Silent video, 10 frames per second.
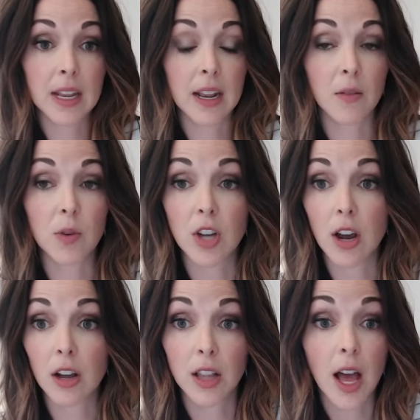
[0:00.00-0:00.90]
we
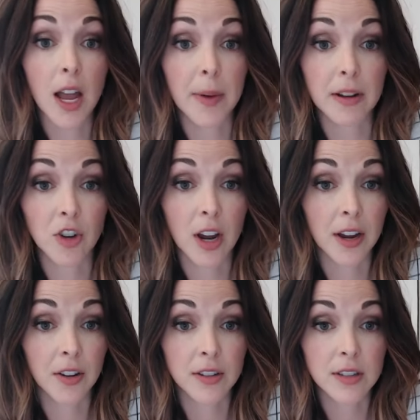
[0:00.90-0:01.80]
talk a lot about
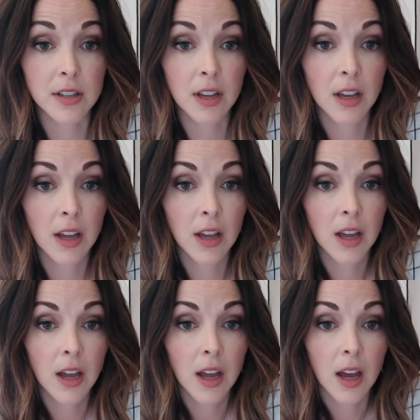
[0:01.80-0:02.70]
triangles.
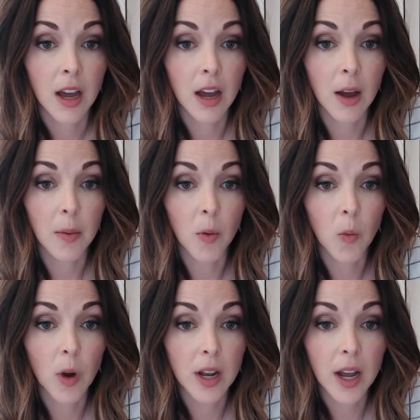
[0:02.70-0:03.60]

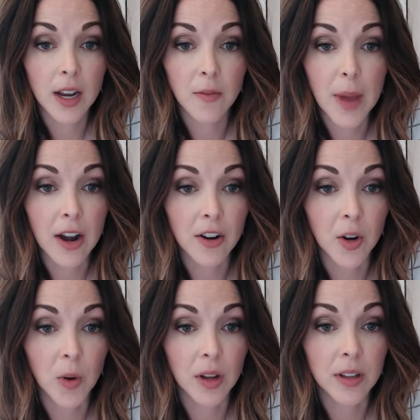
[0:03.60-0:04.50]
What kind of pattern or
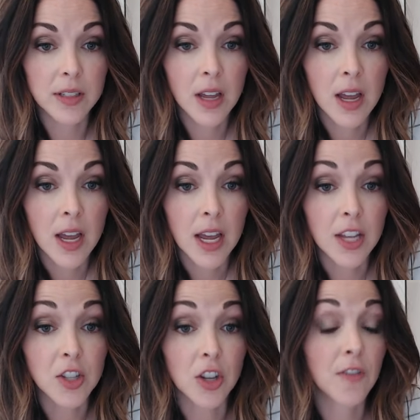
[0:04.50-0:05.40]
quilt
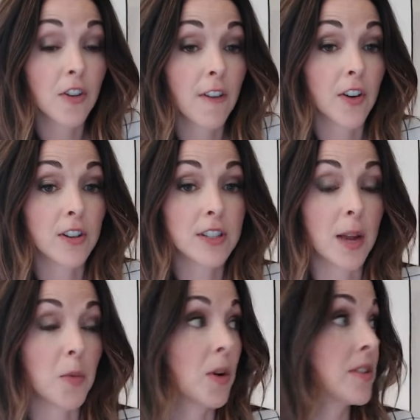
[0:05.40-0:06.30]
is good for a
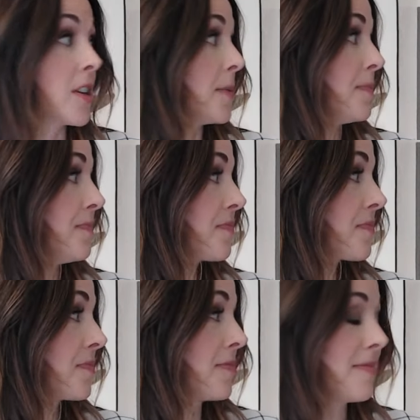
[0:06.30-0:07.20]
first-time quilter?
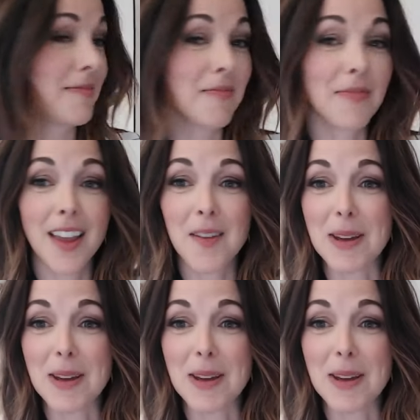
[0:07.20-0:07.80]
Oh, my